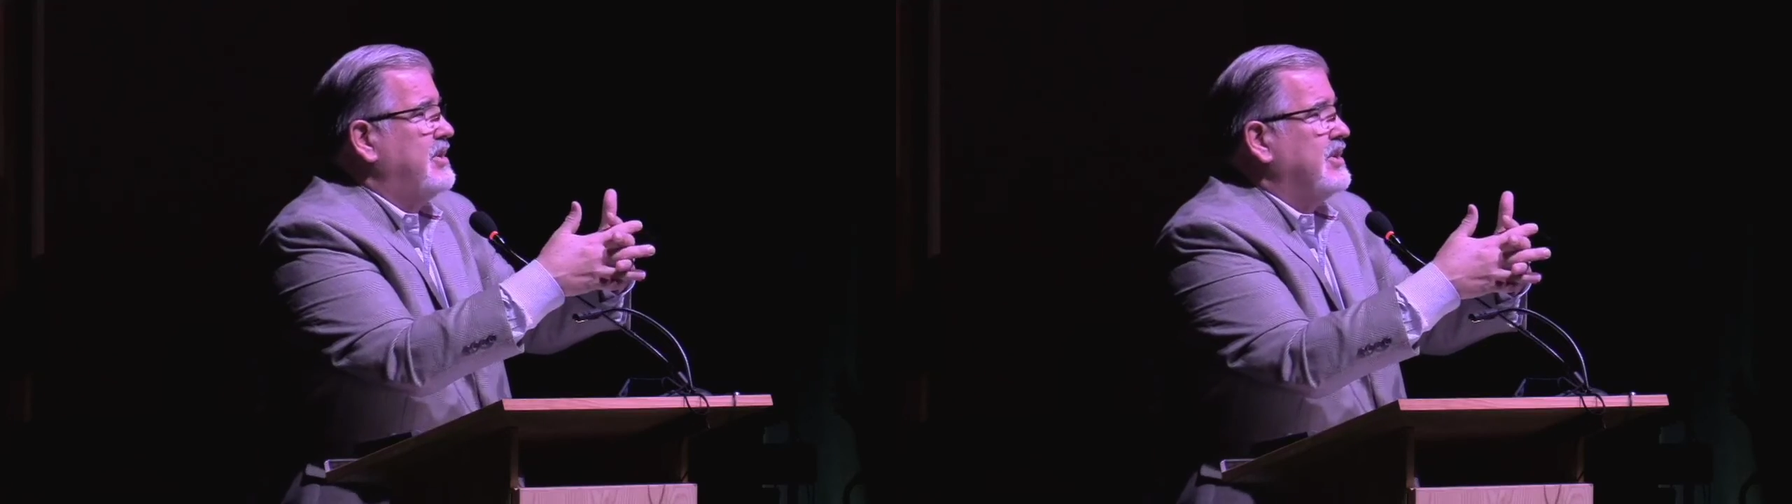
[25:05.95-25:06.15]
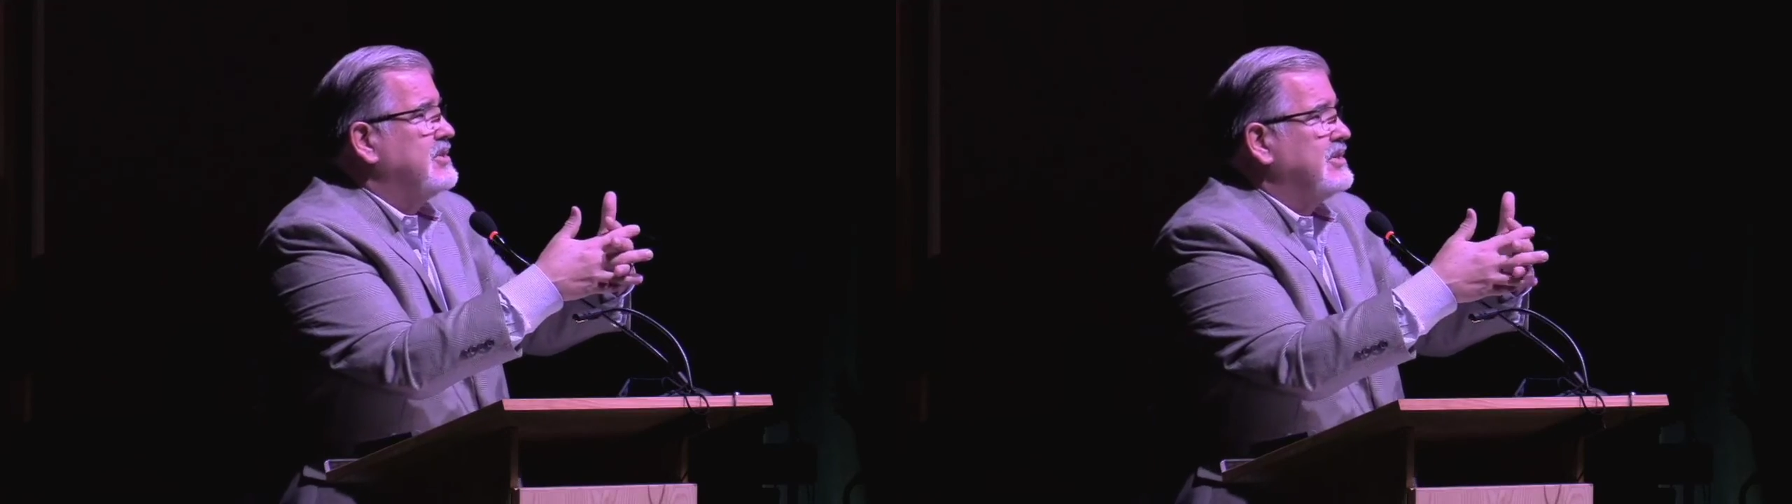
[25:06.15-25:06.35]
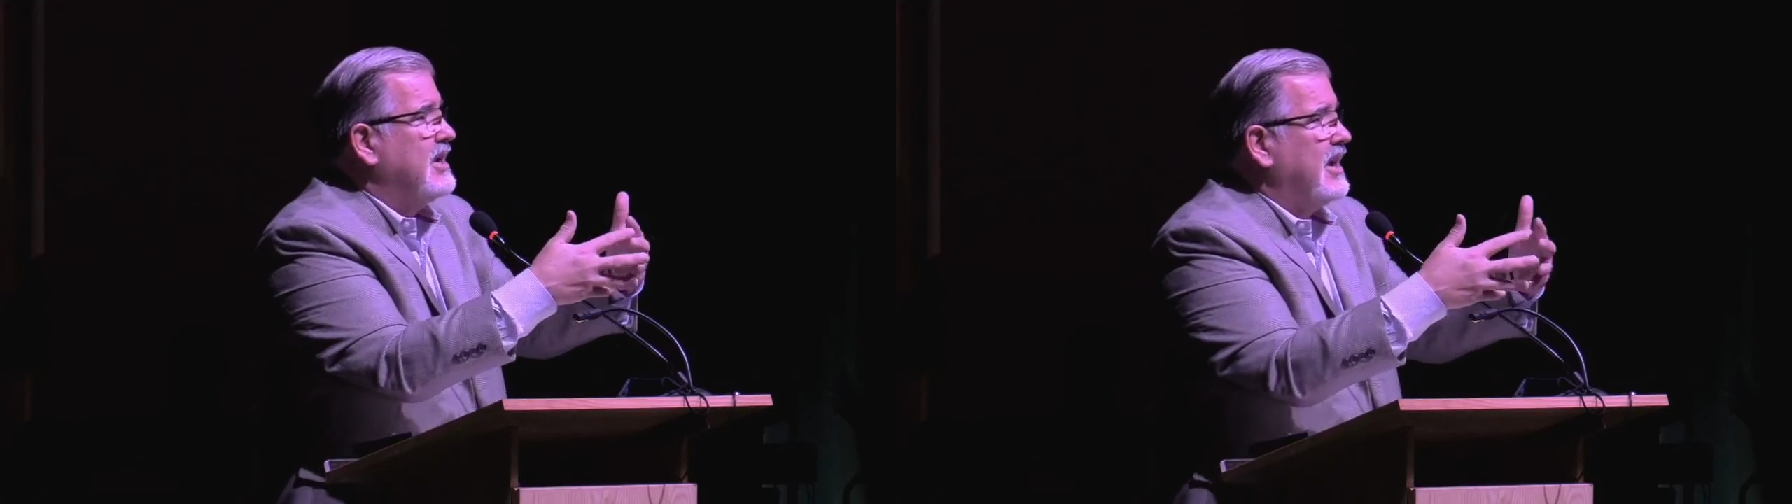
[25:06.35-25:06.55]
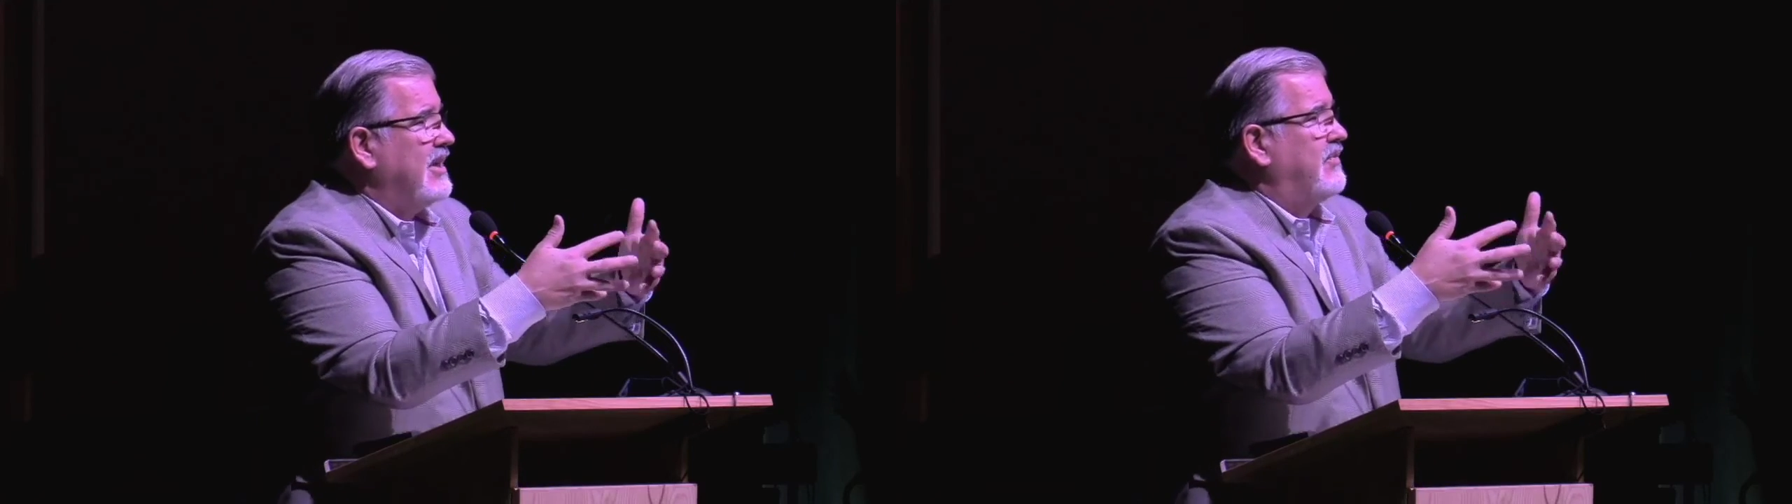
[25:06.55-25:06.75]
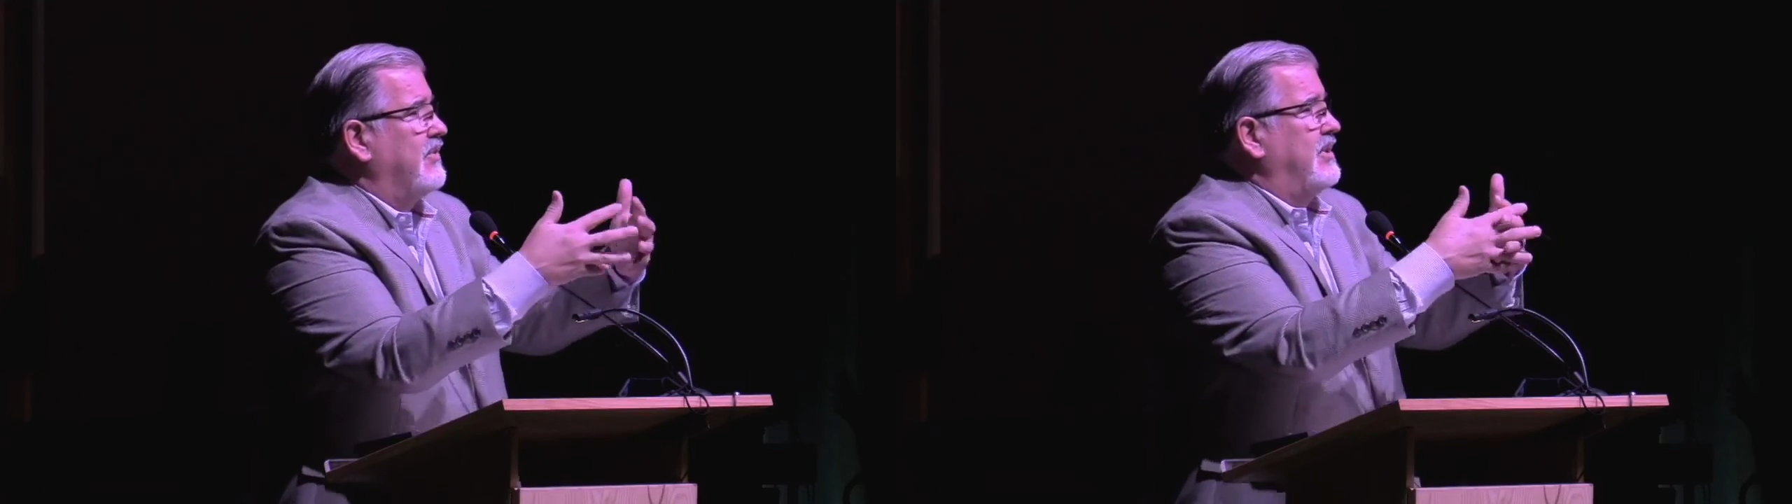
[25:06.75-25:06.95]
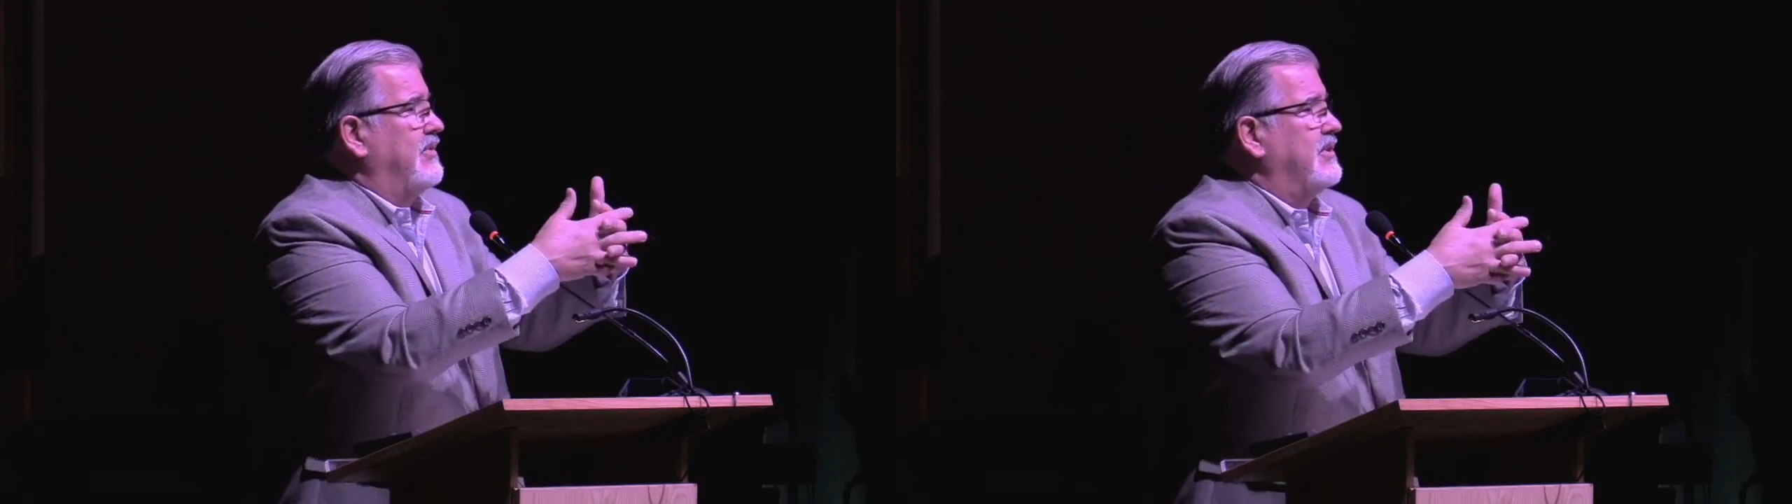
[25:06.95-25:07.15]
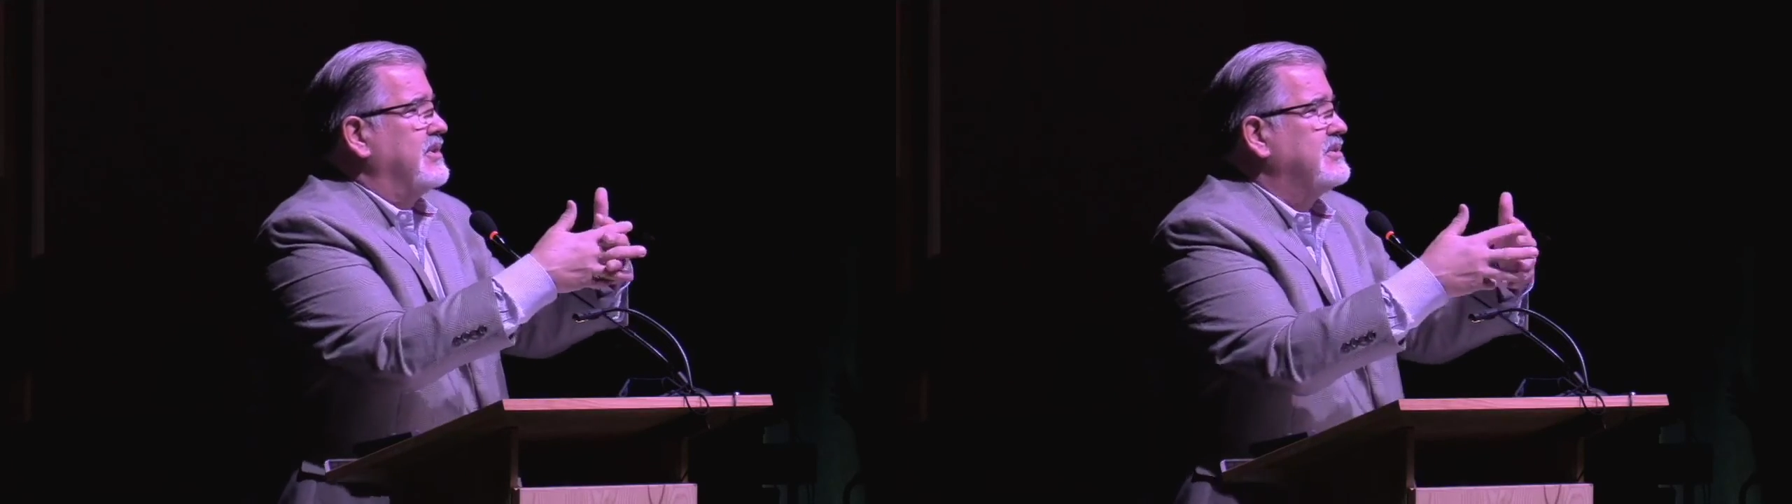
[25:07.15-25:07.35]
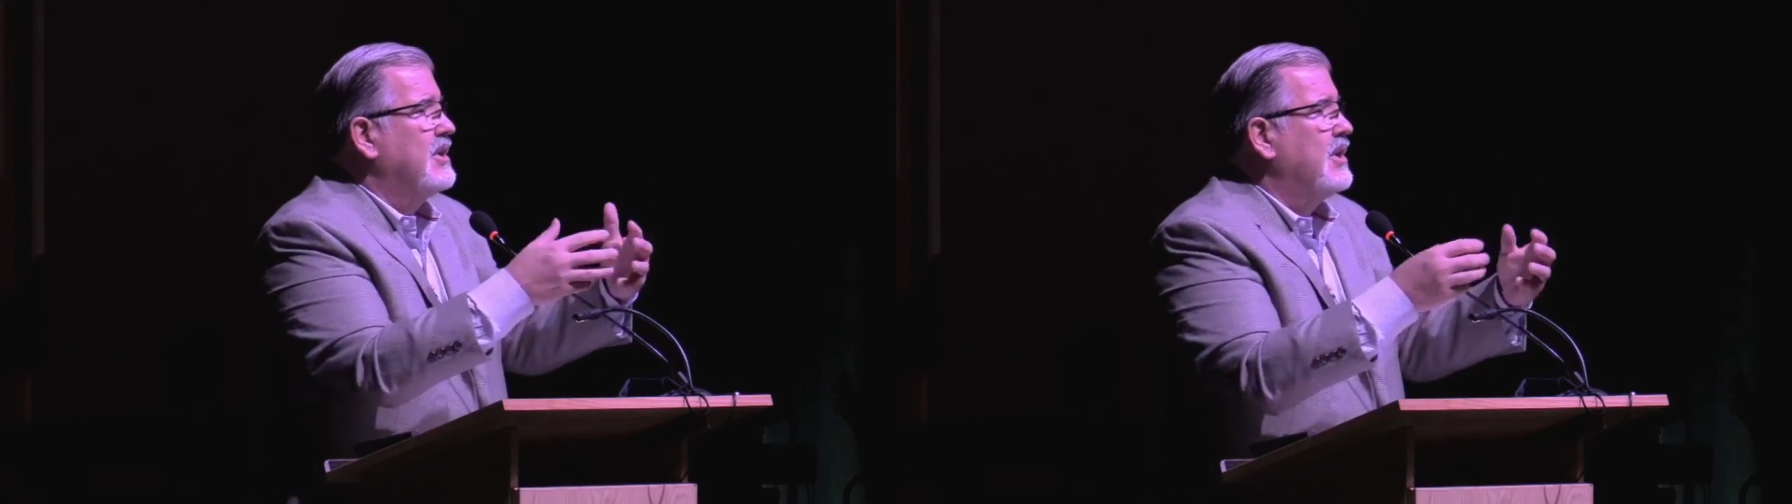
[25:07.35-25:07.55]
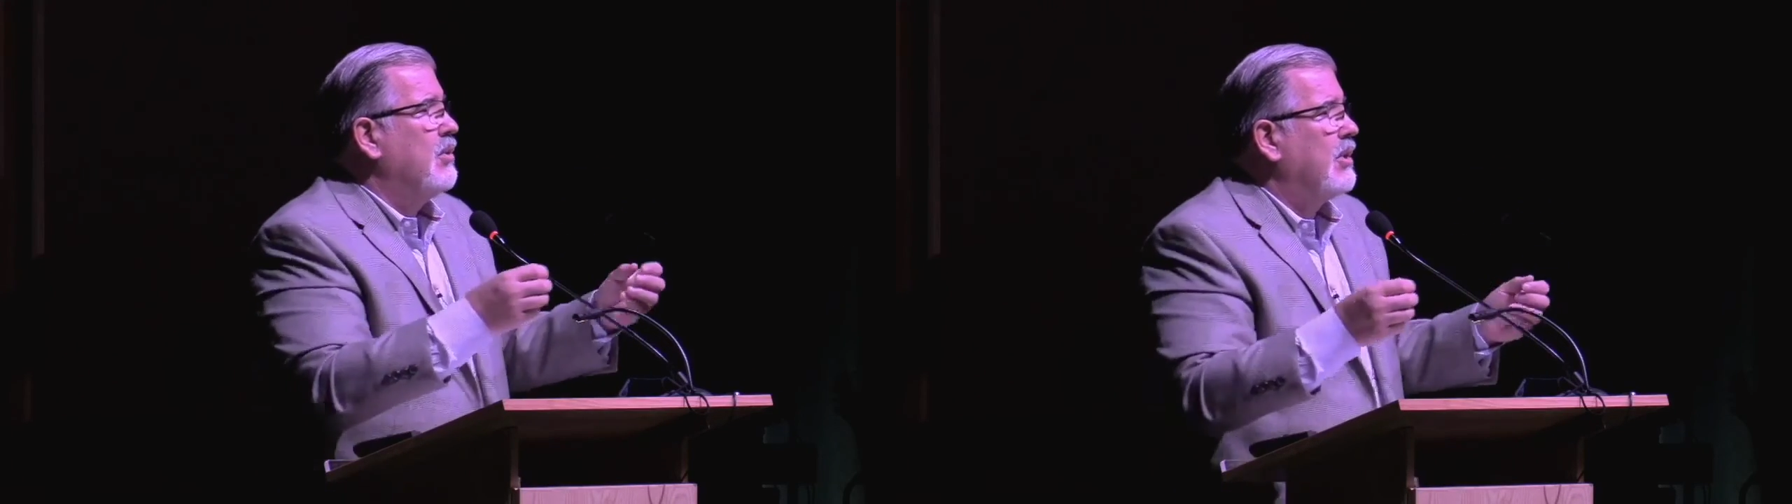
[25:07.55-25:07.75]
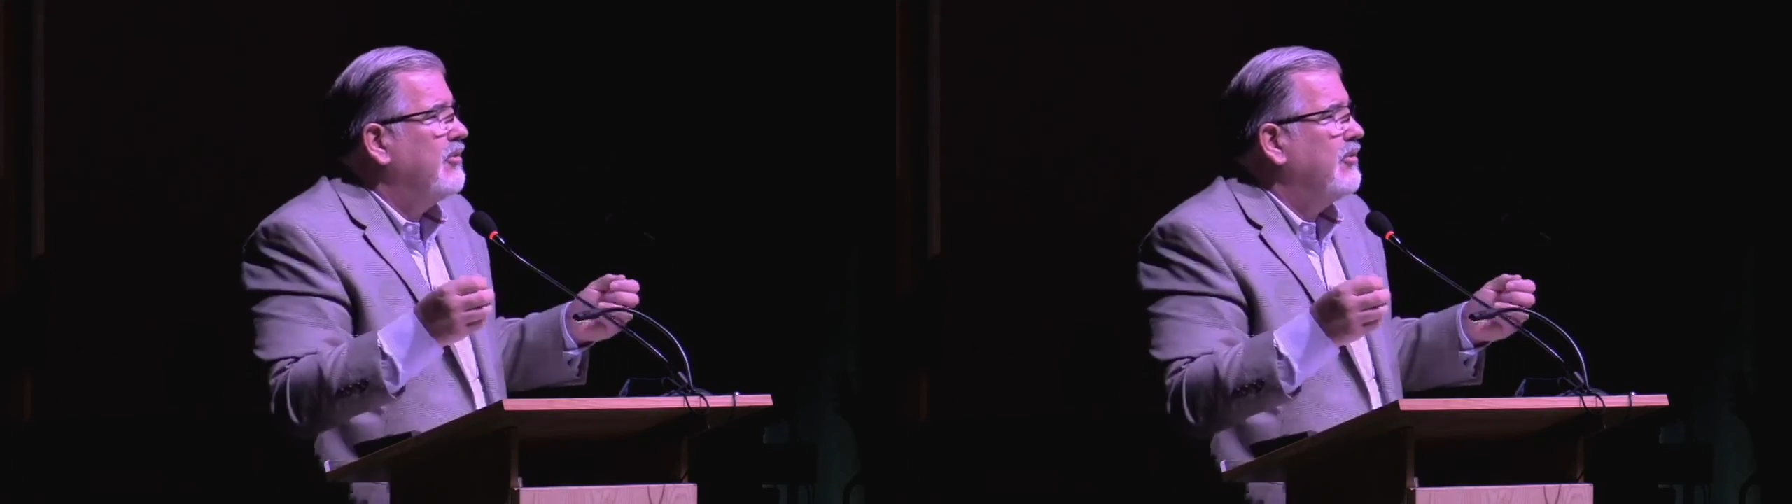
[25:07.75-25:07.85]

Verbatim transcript: oneness and forgiveness.